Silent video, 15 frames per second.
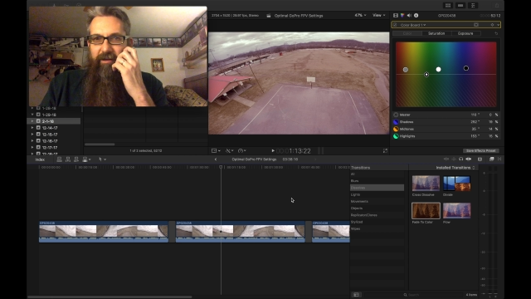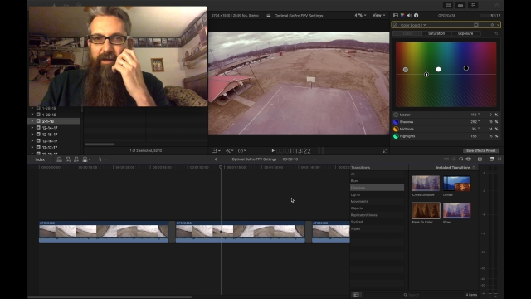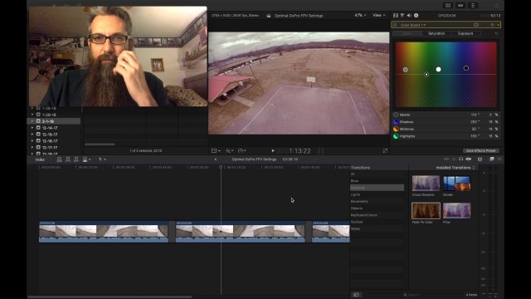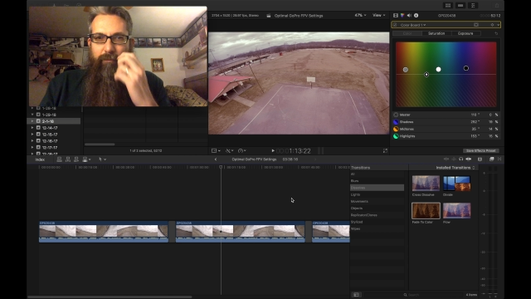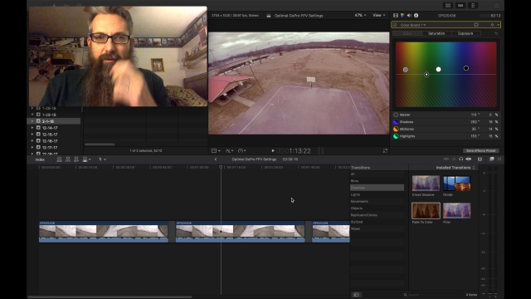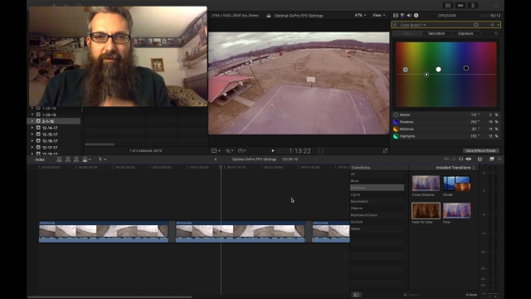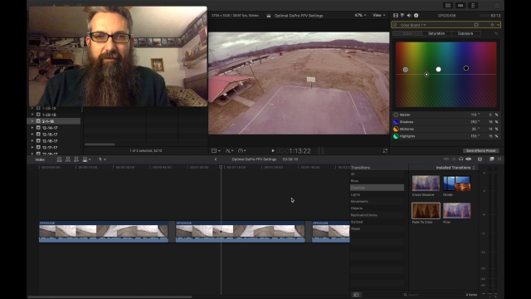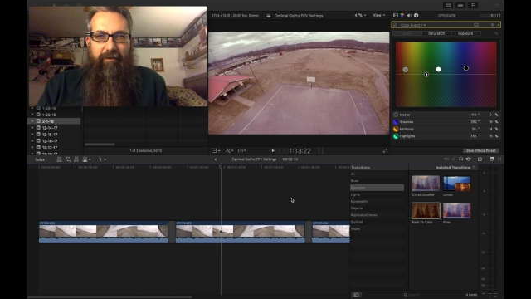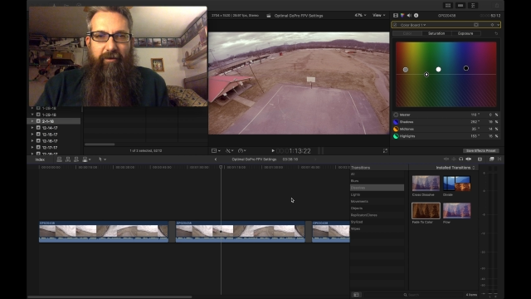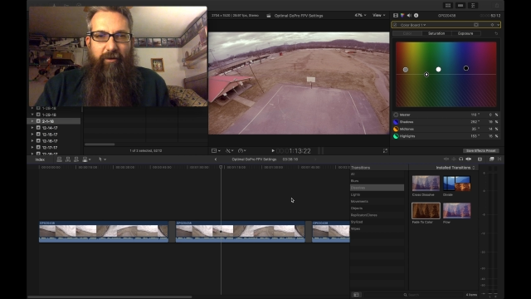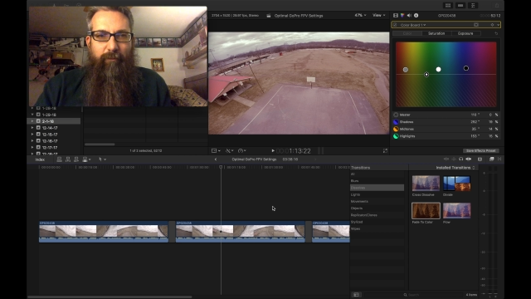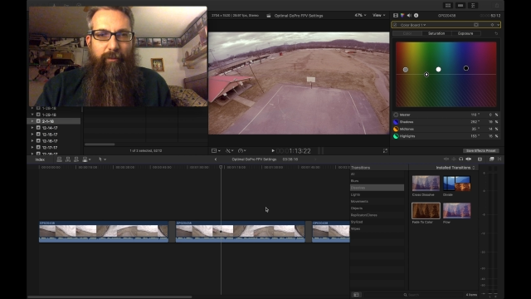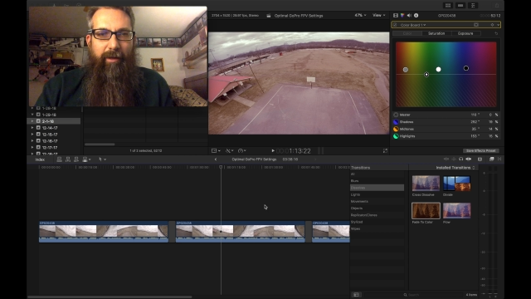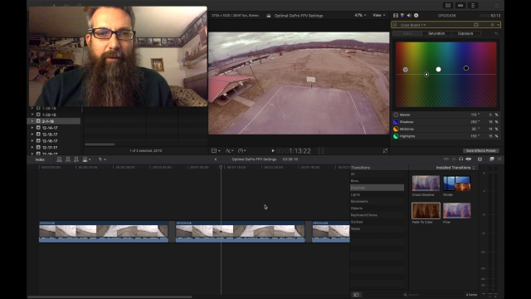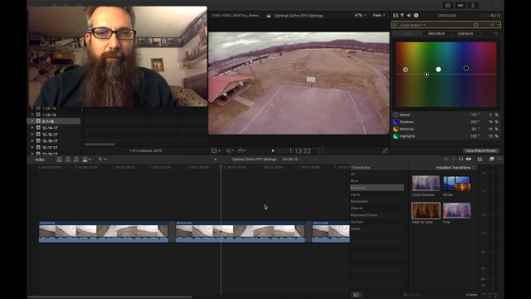I'm going to send you
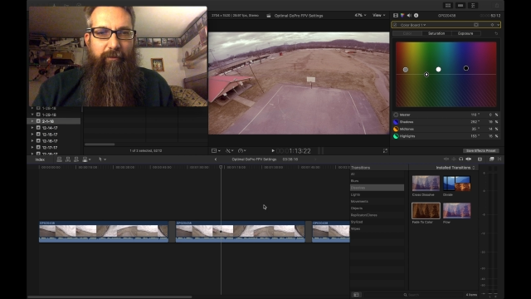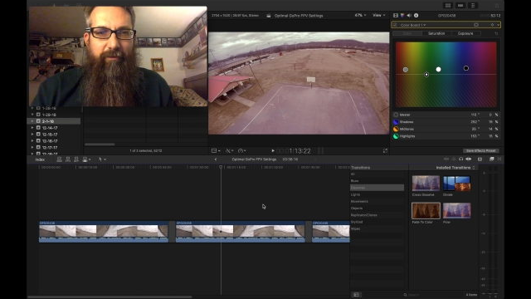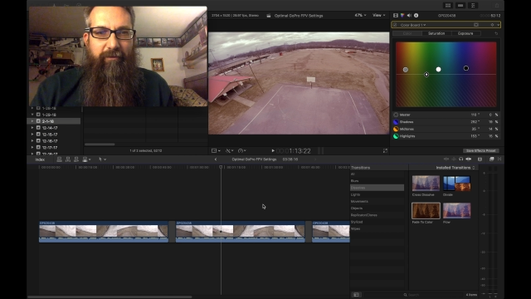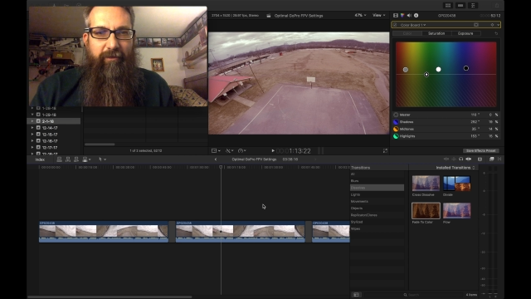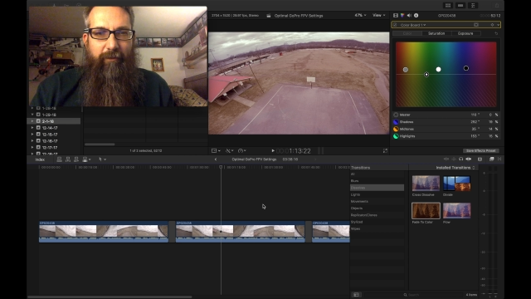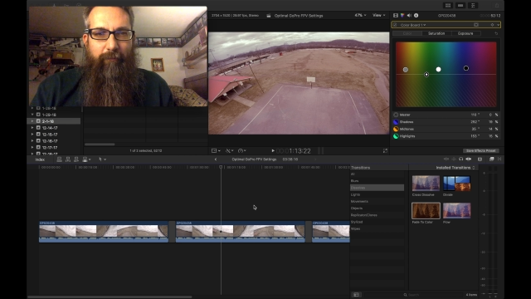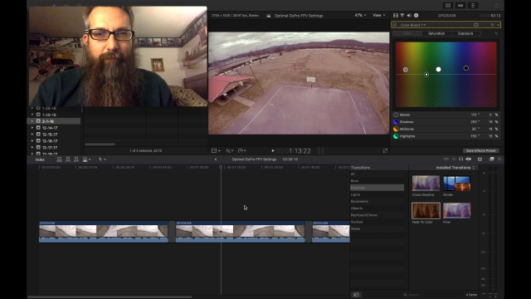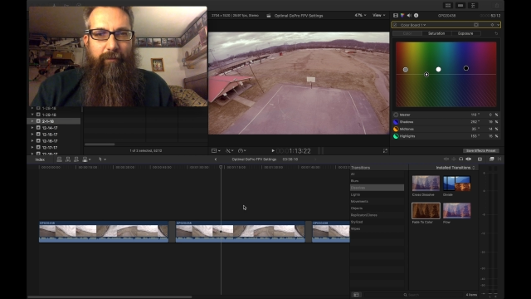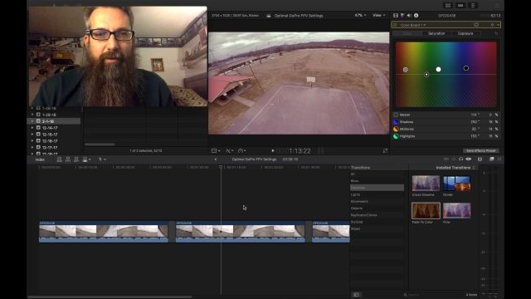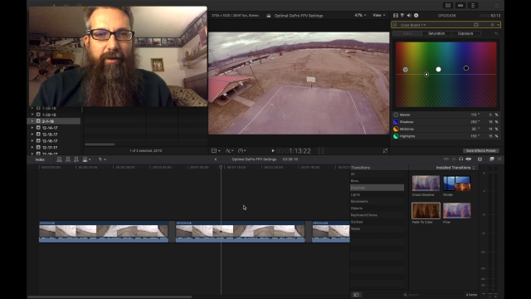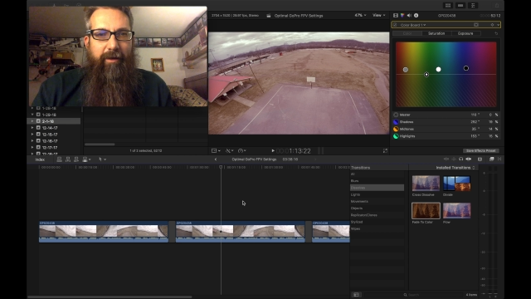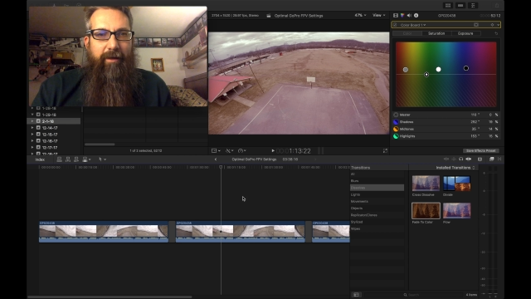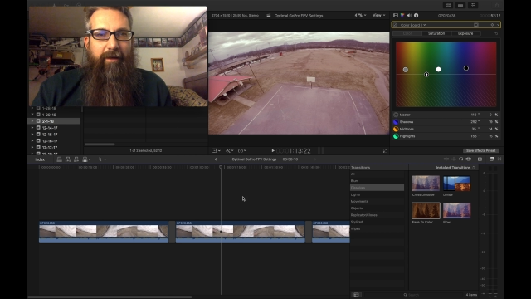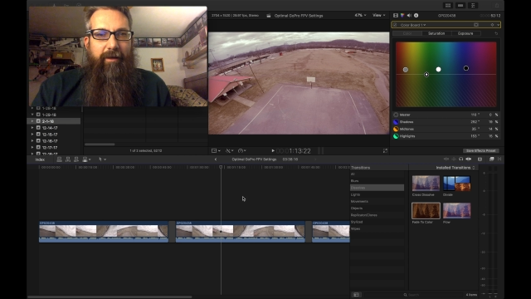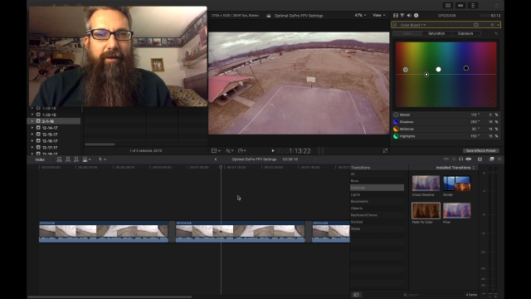playing with some
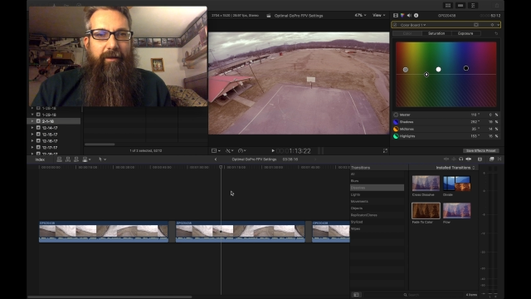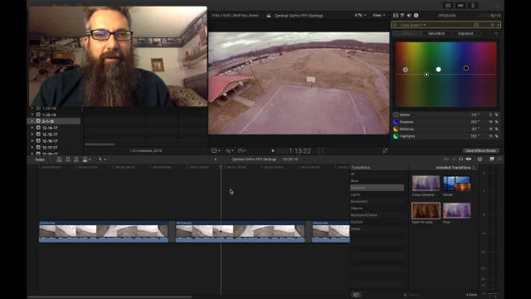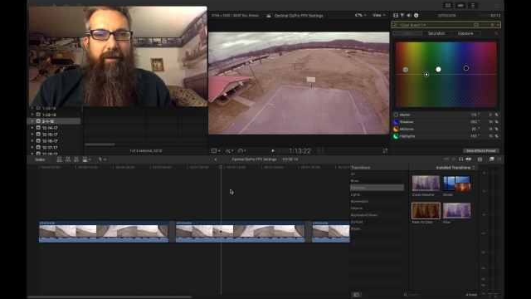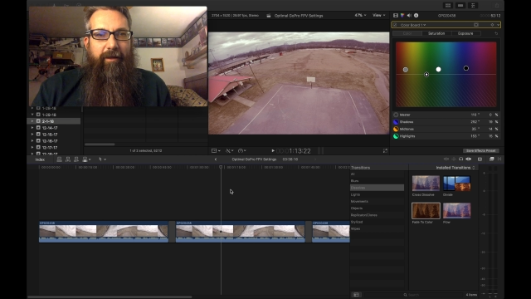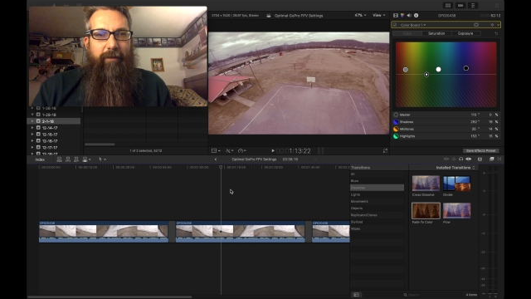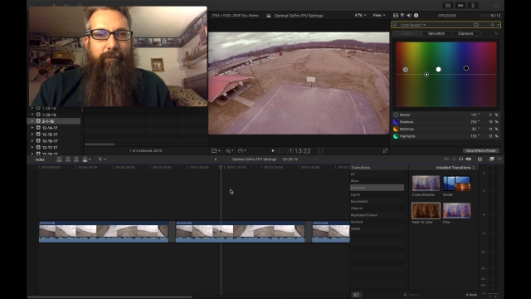um,